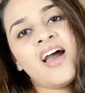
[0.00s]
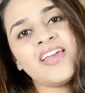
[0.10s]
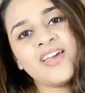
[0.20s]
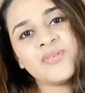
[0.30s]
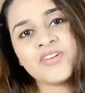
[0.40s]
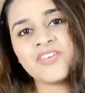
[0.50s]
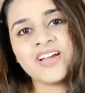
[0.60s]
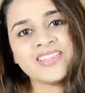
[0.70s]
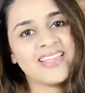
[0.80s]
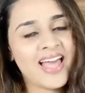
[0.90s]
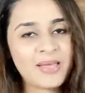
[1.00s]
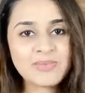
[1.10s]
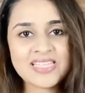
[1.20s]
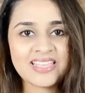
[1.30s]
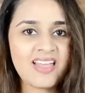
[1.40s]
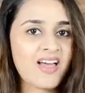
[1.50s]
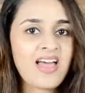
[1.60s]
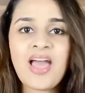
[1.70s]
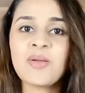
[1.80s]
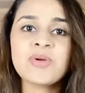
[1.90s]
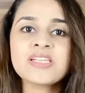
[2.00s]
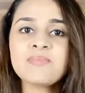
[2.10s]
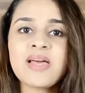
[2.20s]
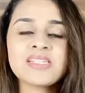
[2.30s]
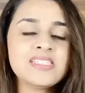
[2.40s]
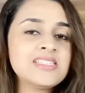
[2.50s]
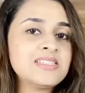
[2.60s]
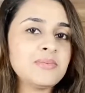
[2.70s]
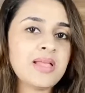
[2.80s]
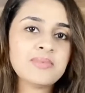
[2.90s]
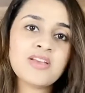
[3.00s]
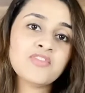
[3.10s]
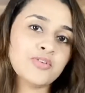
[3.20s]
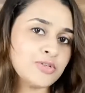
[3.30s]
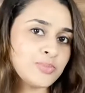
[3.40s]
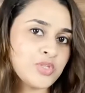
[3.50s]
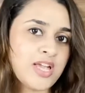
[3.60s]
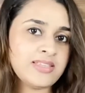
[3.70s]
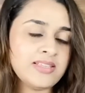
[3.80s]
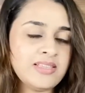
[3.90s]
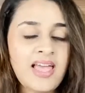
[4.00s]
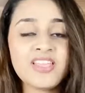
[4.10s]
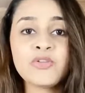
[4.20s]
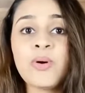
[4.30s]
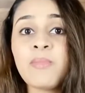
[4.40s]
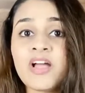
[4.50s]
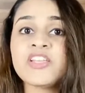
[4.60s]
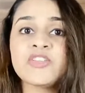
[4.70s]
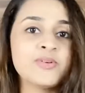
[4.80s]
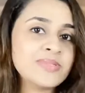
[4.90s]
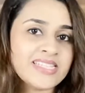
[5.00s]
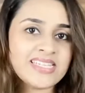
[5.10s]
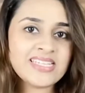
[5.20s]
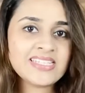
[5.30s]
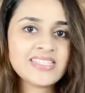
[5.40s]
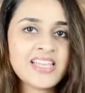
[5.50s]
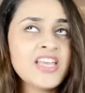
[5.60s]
Hi everyone, I'm Sana and welcome back to the Sublime Life YouTube channel and to our Martiderm series.